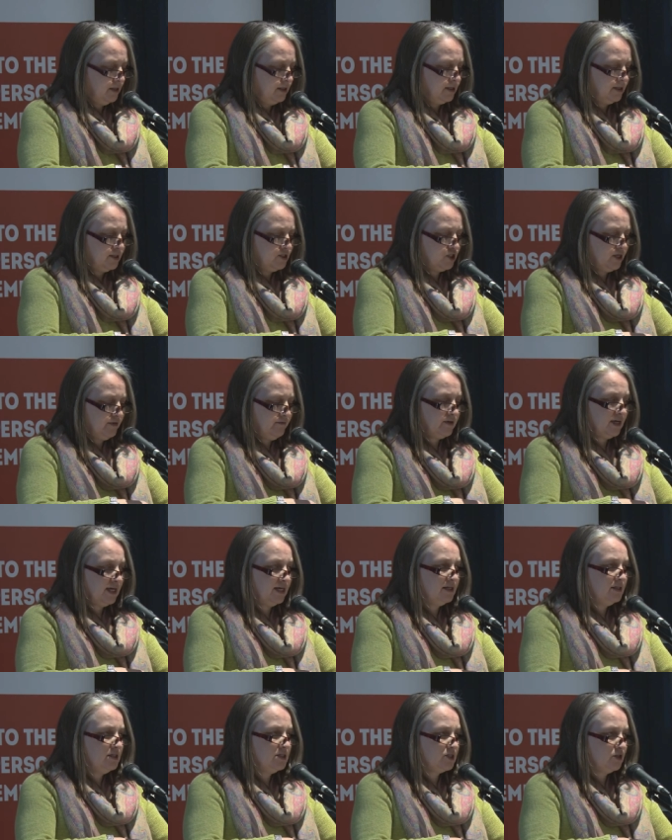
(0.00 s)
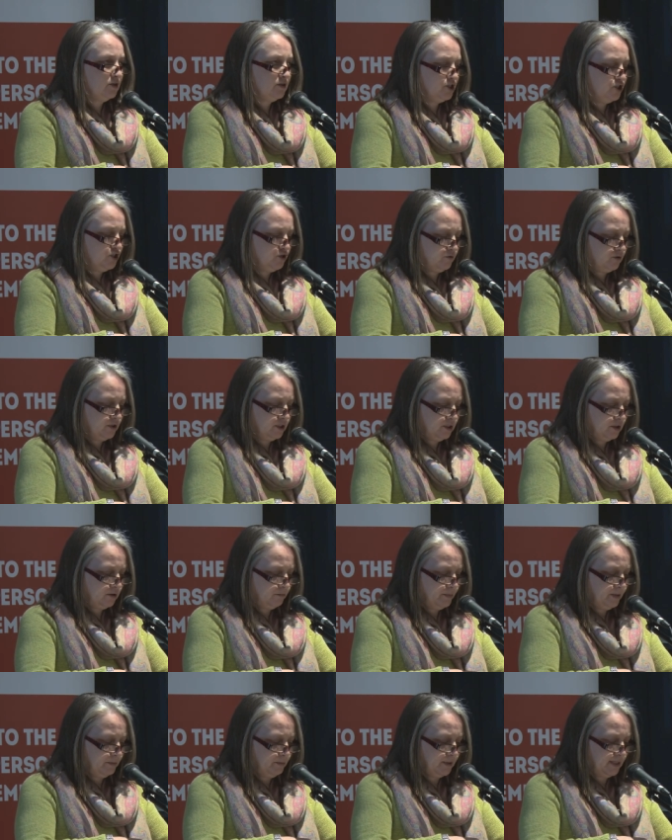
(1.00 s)
Now, the draft guidance on the Children and Young
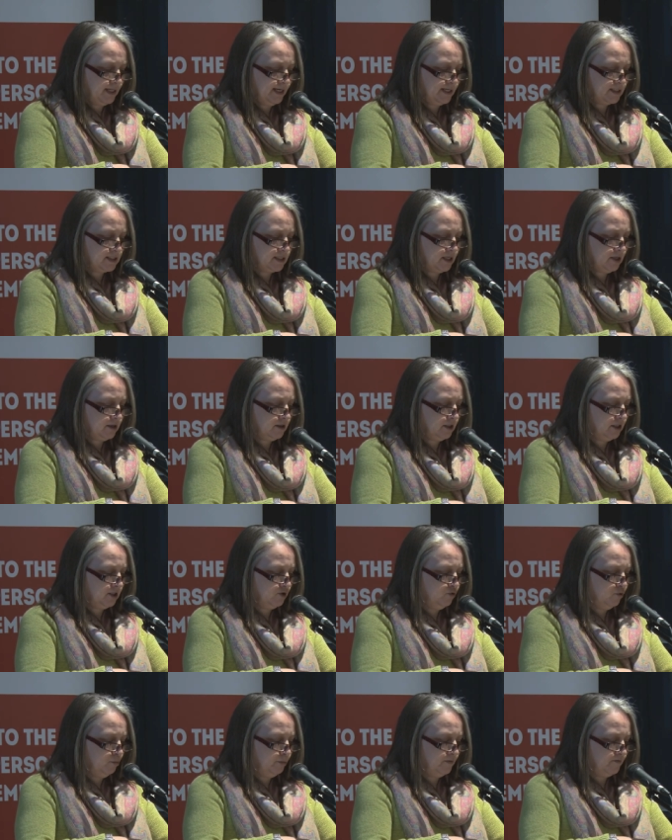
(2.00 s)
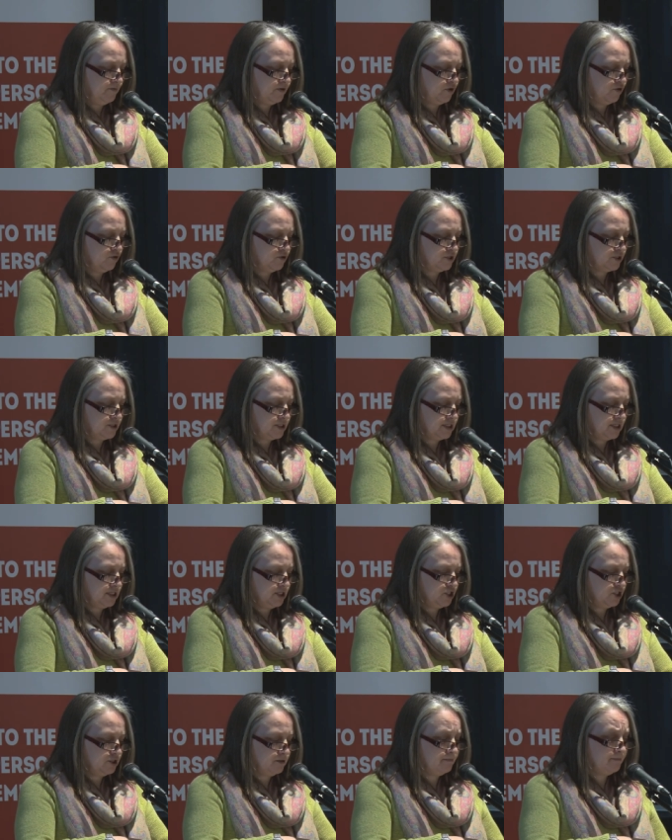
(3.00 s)
People Act, currently open for
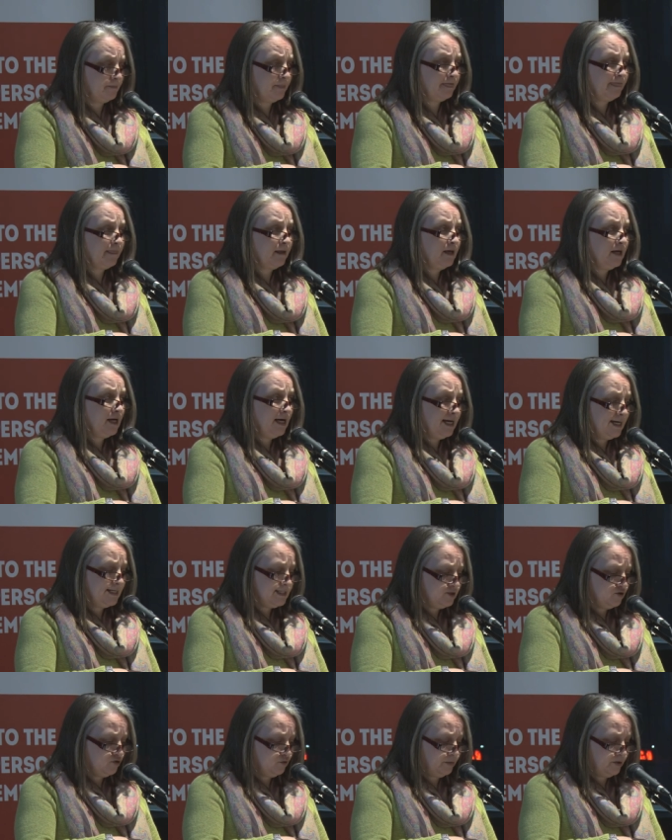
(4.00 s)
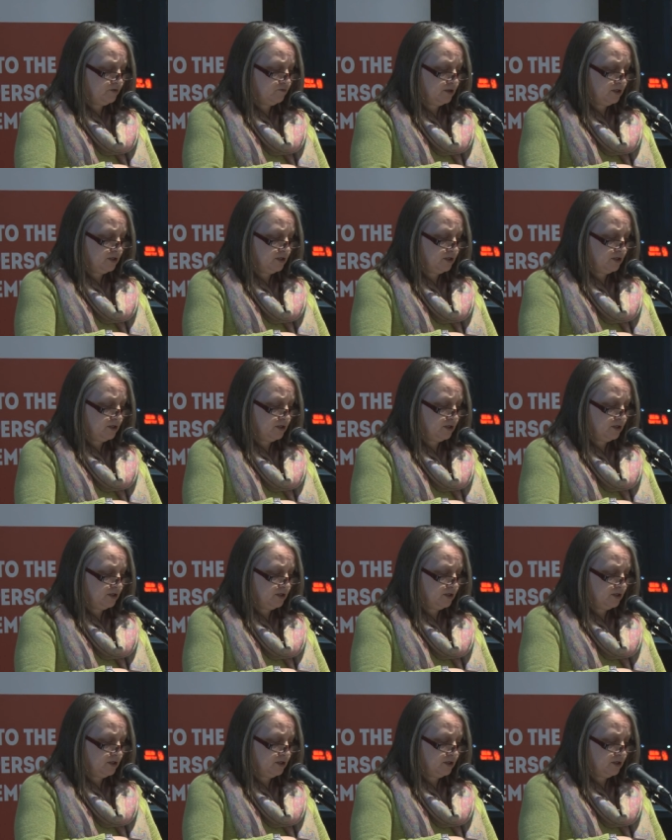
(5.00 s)
consultation, has not been